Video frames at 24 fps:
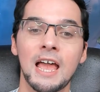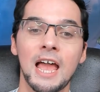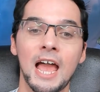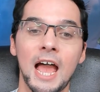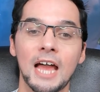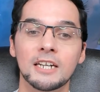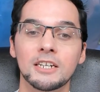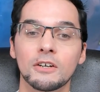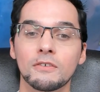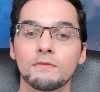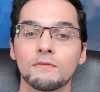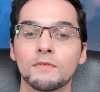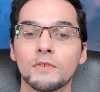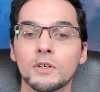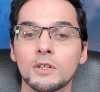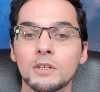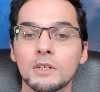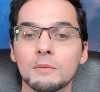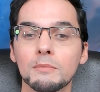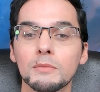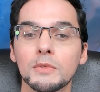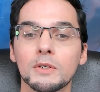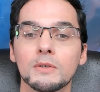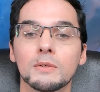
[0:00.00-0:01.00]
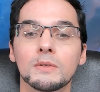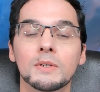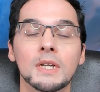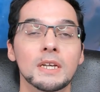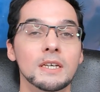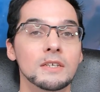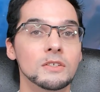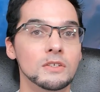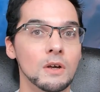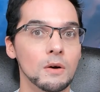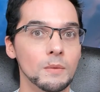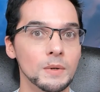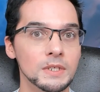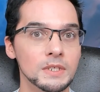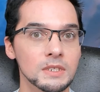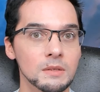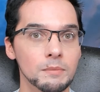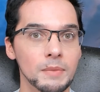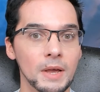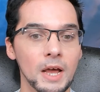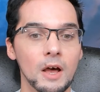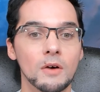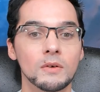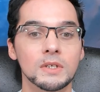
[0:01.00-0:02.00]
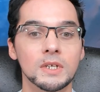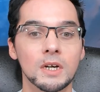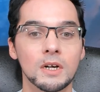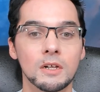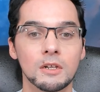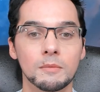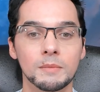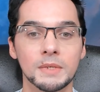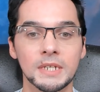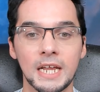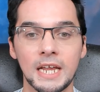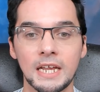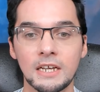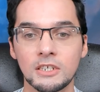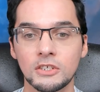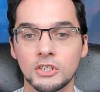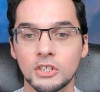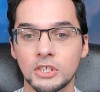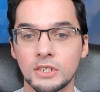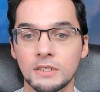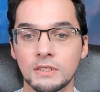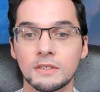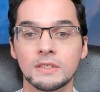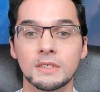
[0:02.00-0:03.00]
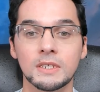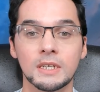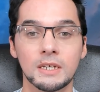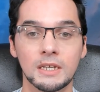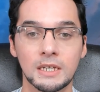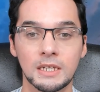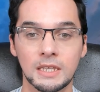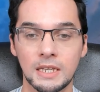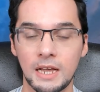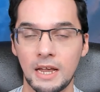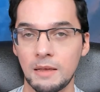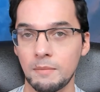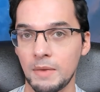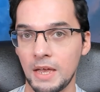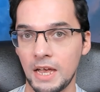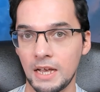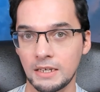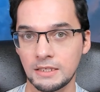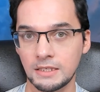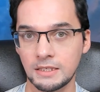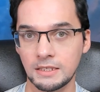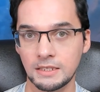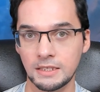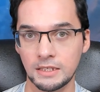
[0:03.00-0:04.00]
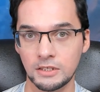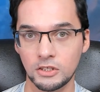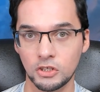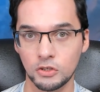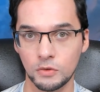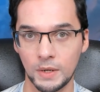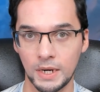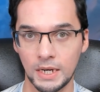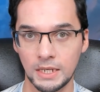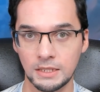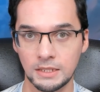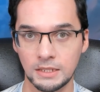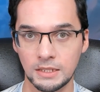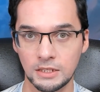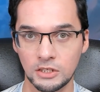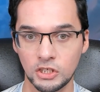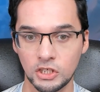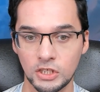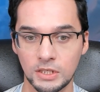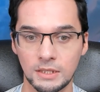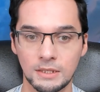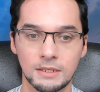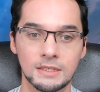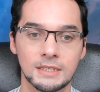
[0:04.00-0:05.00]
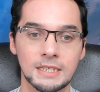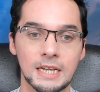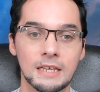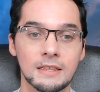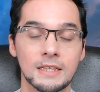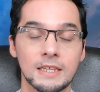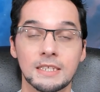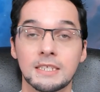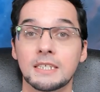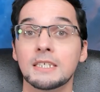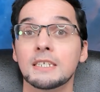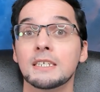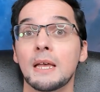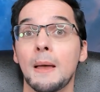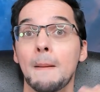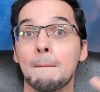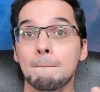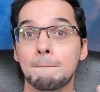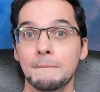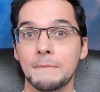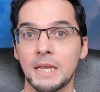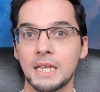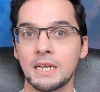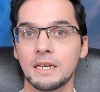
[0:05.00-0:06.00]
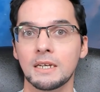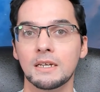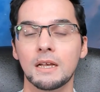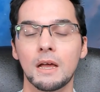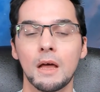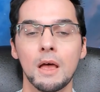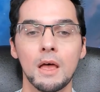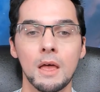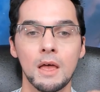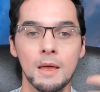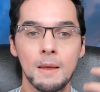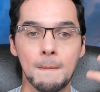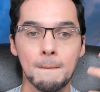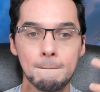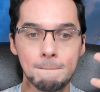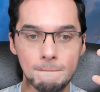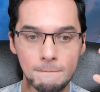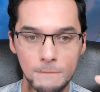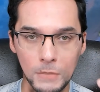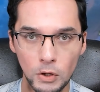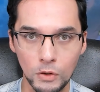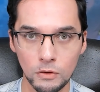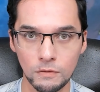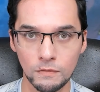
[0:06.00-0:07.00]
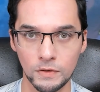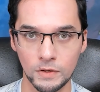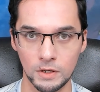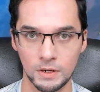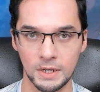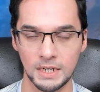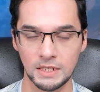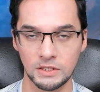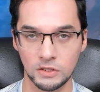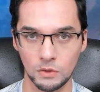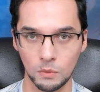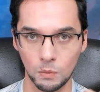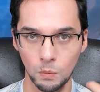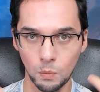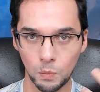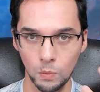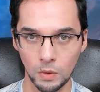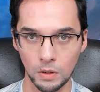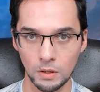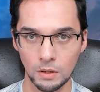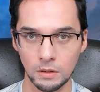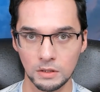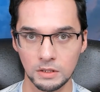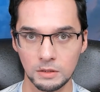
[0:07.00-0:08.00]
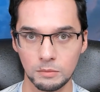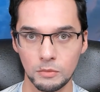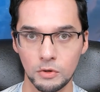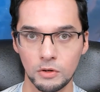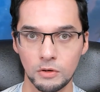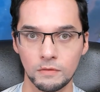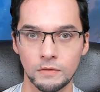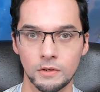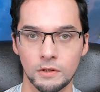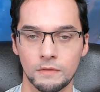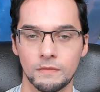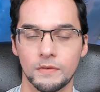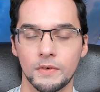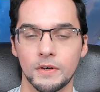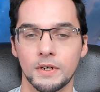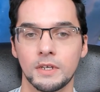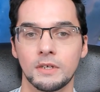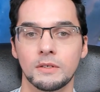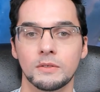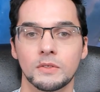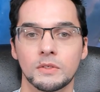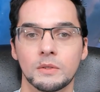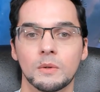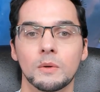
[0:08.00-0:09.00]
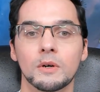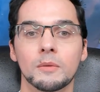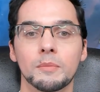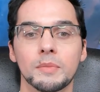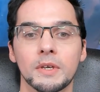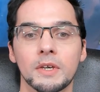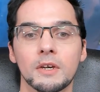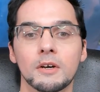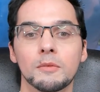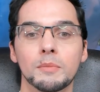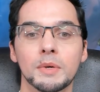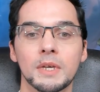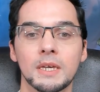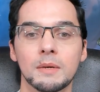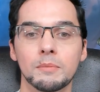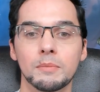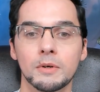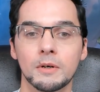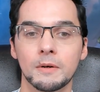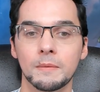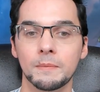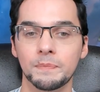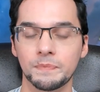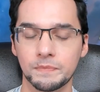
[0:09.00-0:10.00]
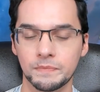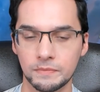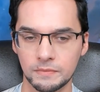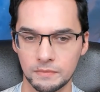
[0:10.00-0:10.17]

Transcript: And a full moon is always about culminations, climaxes, and transitions. And this is a big mover. It's a world mover for you Scorpio people.